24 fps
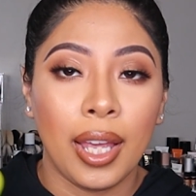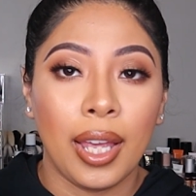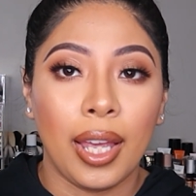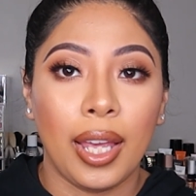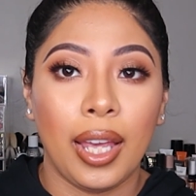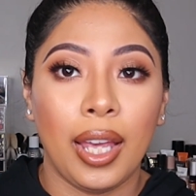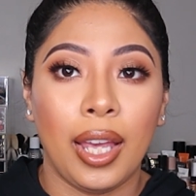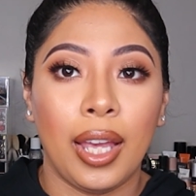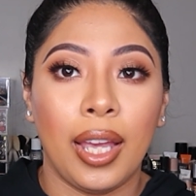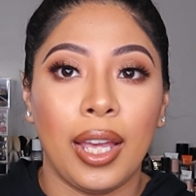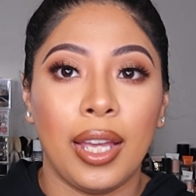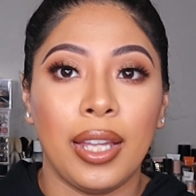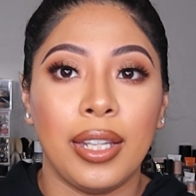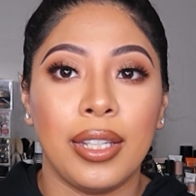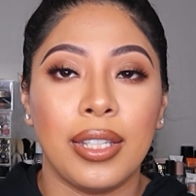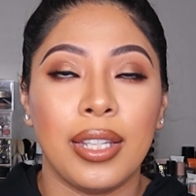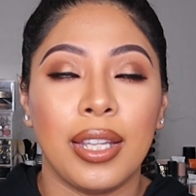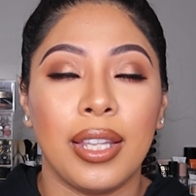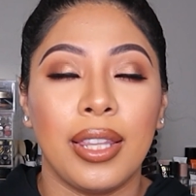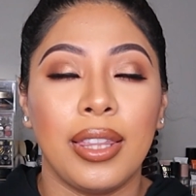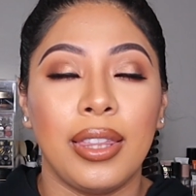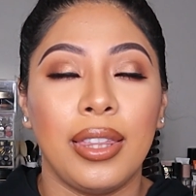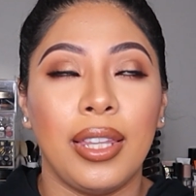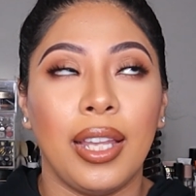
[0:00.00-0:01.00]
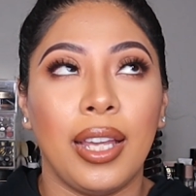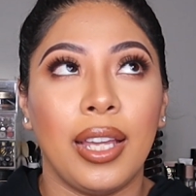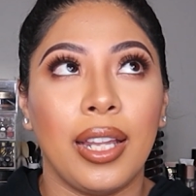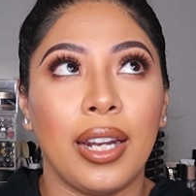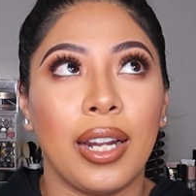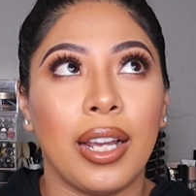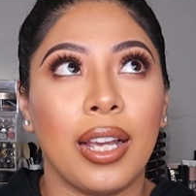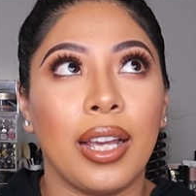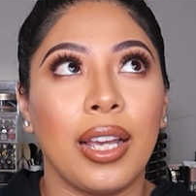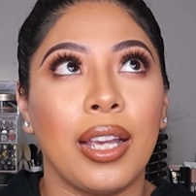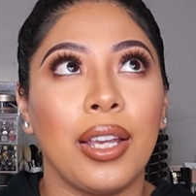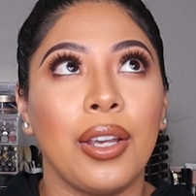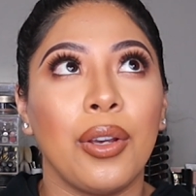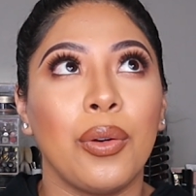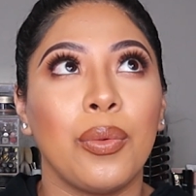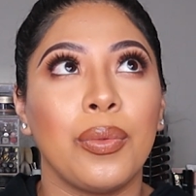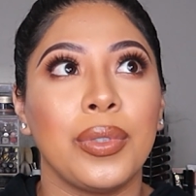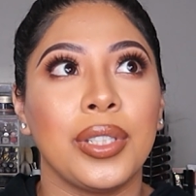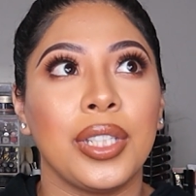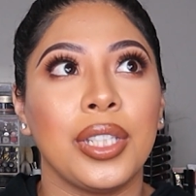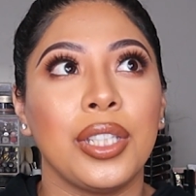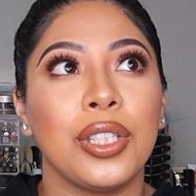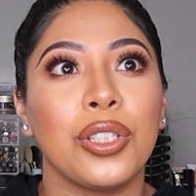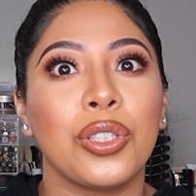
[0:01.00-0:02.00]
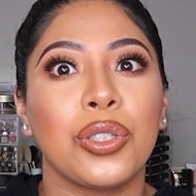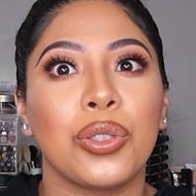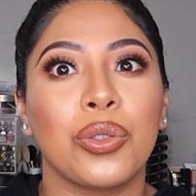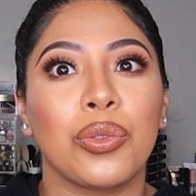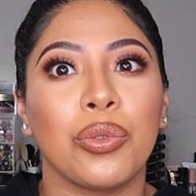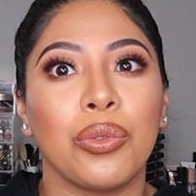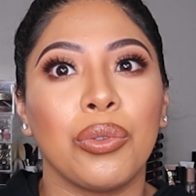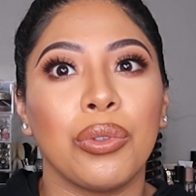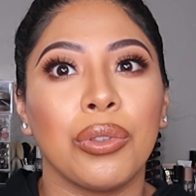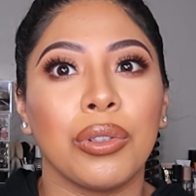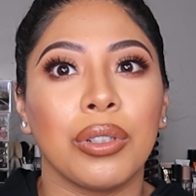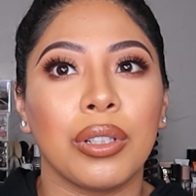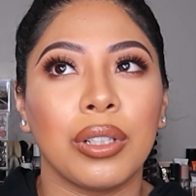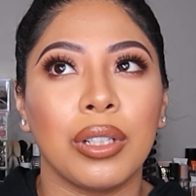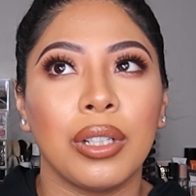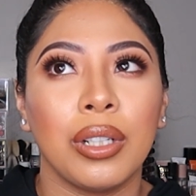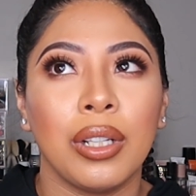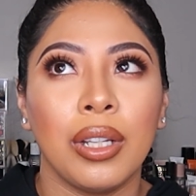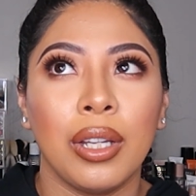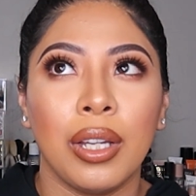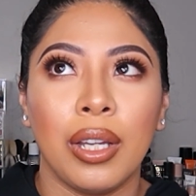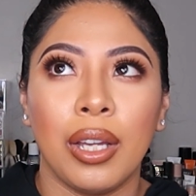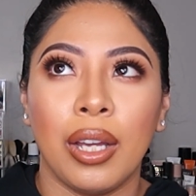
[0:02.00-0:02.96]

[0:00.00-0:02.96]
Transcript: And then I was at the store